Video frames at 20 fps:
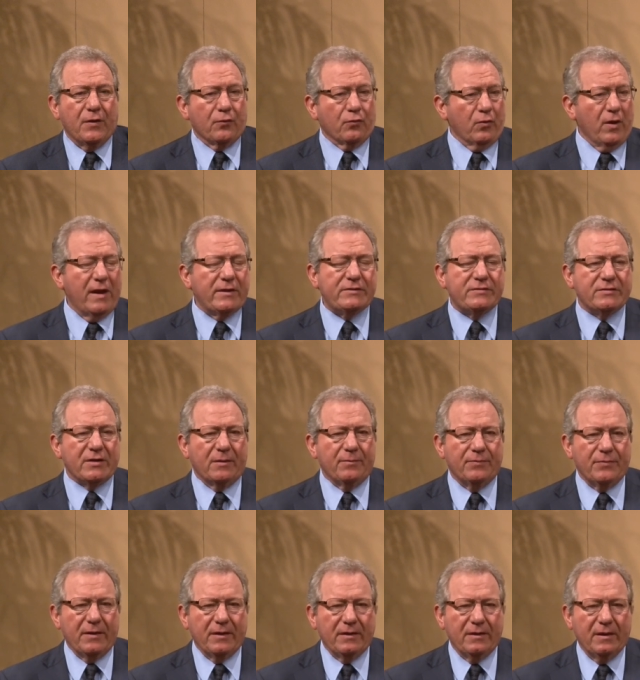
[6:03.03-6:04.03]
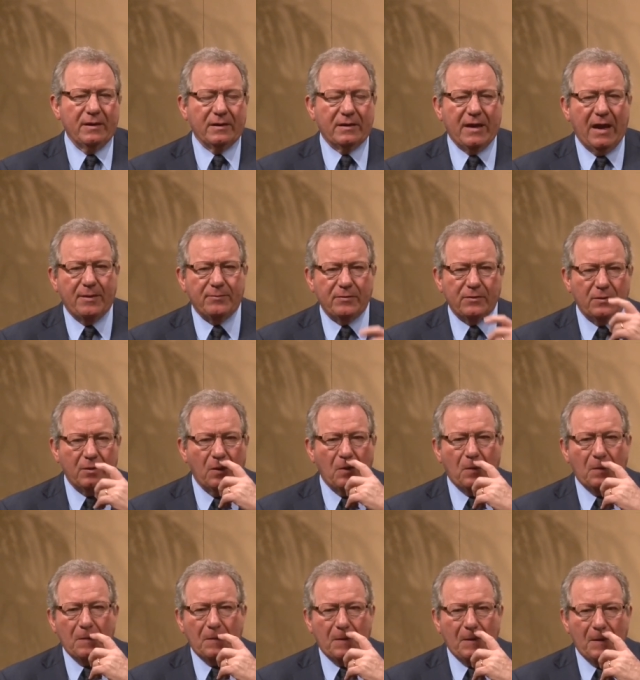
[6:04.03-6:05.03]
many of you have read something and came to the
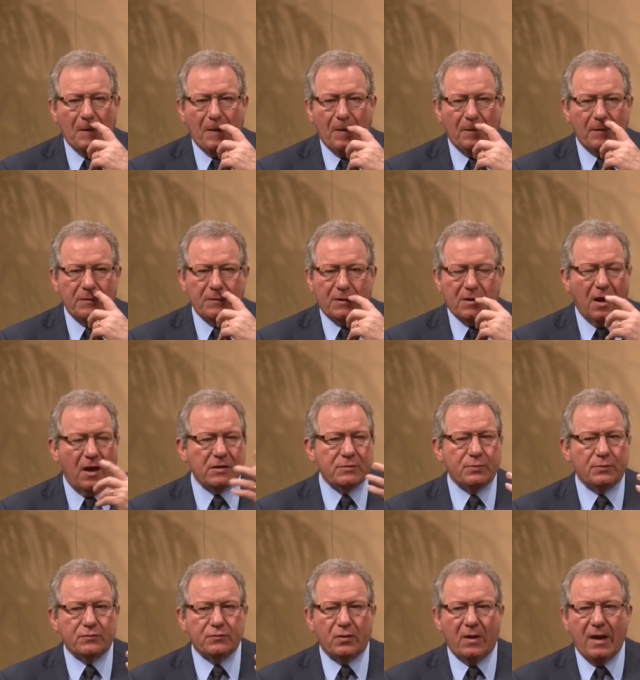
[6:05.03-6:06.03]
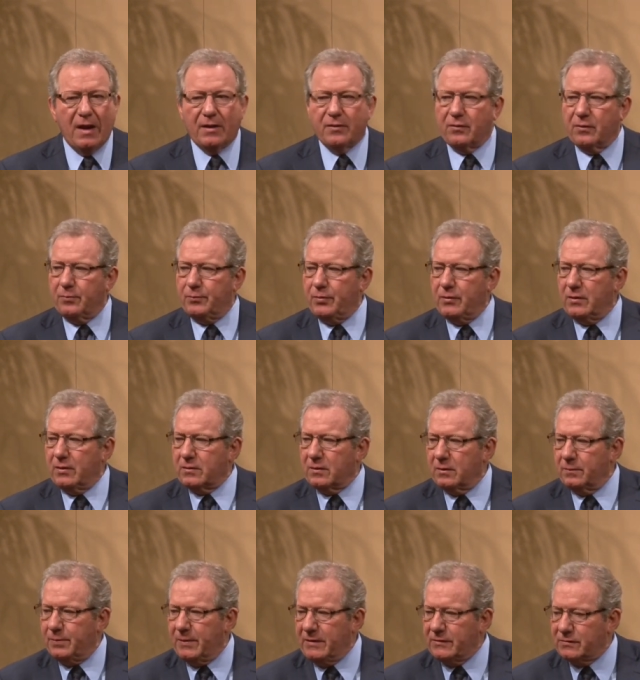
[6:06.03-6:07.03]
Lord? I mean, it was a gospel track or a
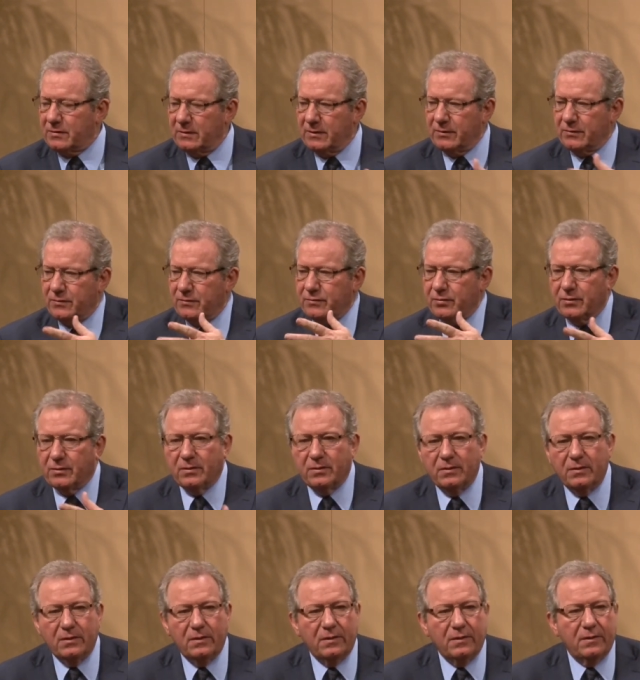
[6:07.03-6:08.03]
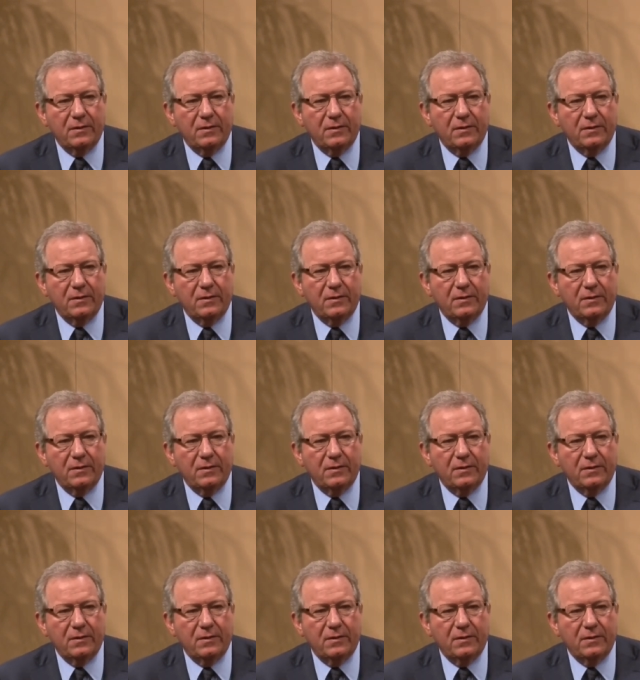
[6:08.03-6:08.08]
book or a piece of literature.